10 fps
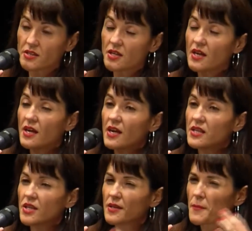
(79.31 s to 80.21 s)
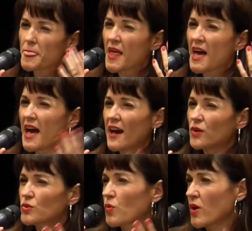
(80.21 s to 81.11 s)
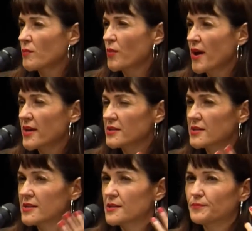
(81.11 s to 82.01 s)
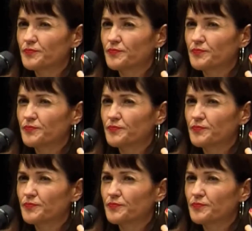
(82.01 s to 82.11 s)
It's like, how do wine brands...